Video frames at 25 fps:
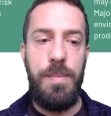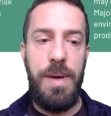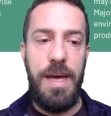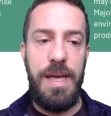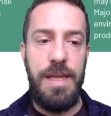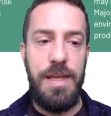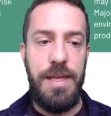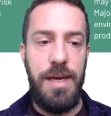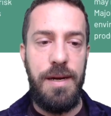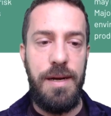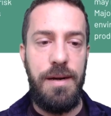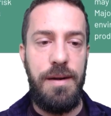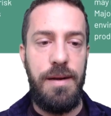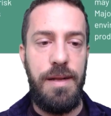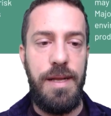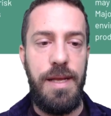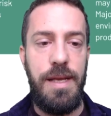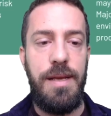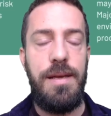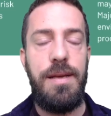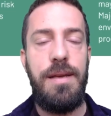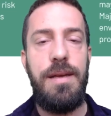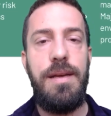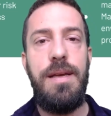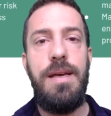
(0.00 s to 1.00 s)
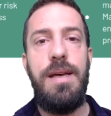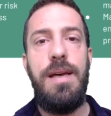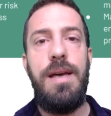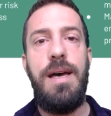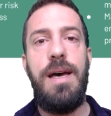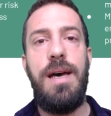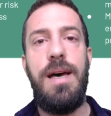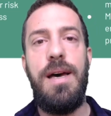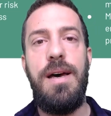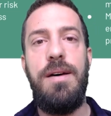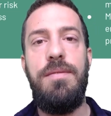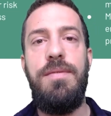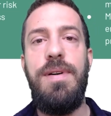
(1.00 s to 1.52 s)
by integrity.
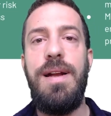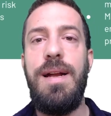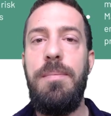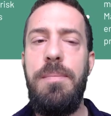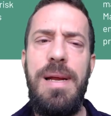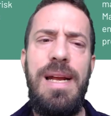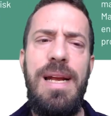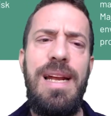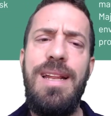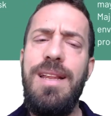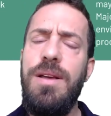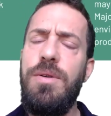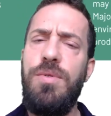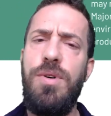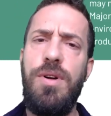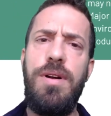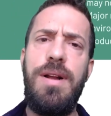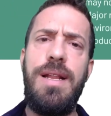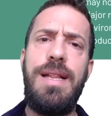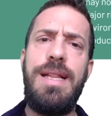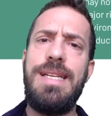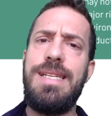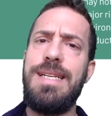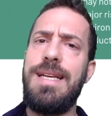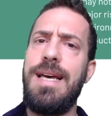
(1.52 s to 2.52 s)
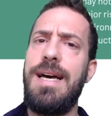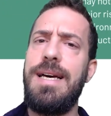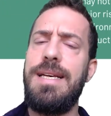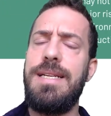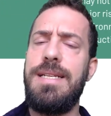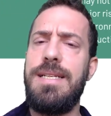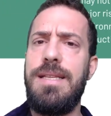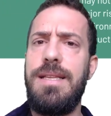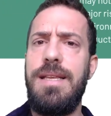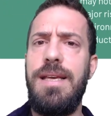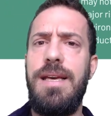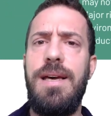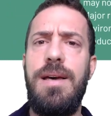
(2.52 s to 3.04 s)
Availability we already
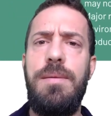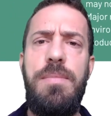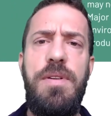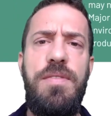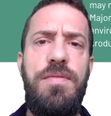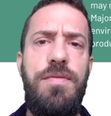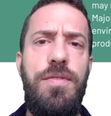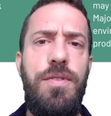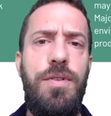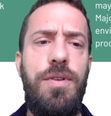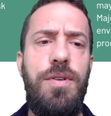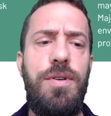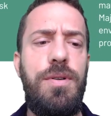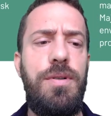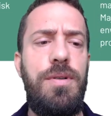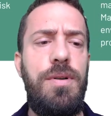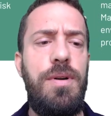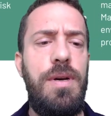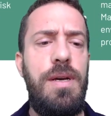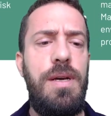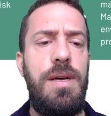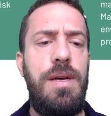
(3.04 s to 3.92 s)
discussed before.